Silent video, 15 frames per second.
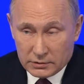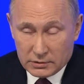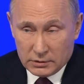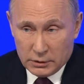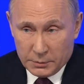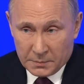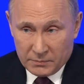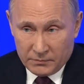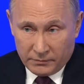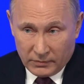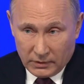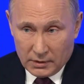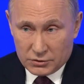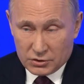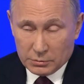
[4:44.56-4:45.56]
I
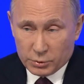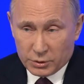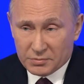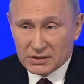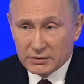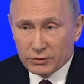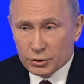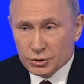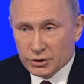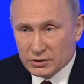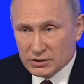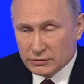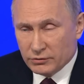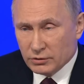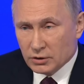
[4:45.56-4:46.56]
back then mentioned
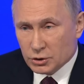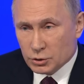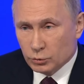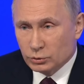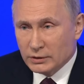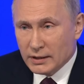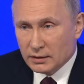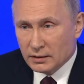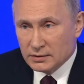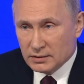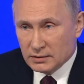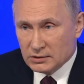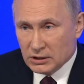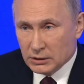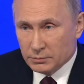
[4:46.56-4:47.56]
that we would have
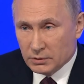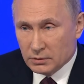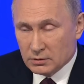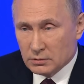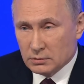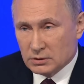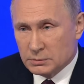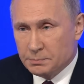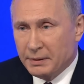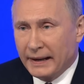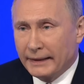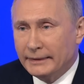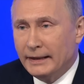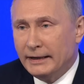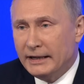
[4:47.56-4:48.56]
to respond to
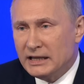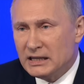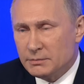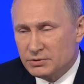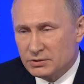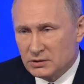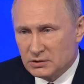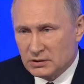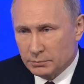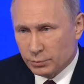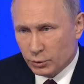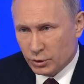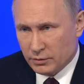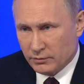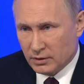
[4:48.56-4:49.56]
that to improve
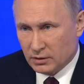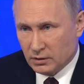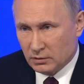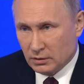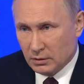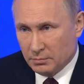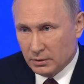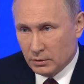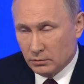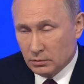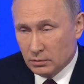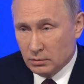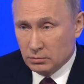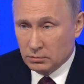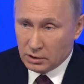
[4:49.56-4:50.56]
our combat
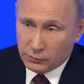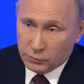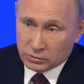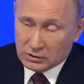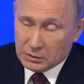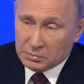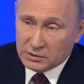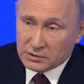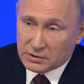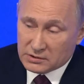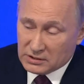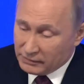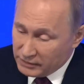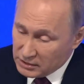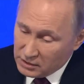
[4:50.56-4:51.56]
systems.
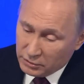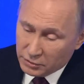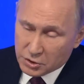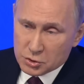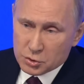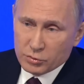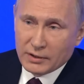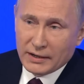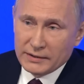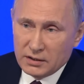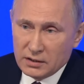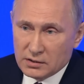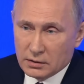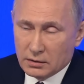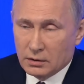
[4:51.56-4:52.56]

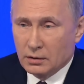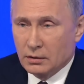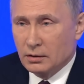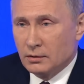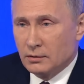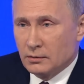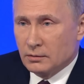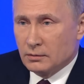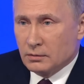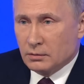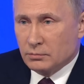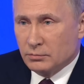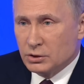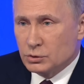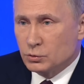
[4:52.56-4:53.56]
And we were told,
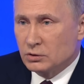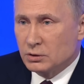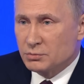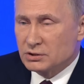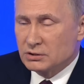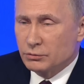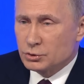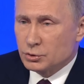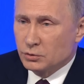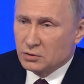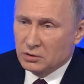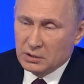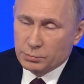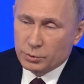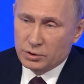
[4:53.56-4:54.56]
actually, that you can do
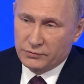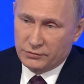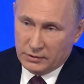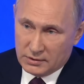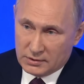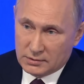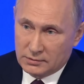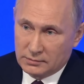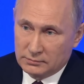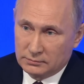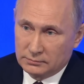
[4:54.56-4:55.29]
whatever you want,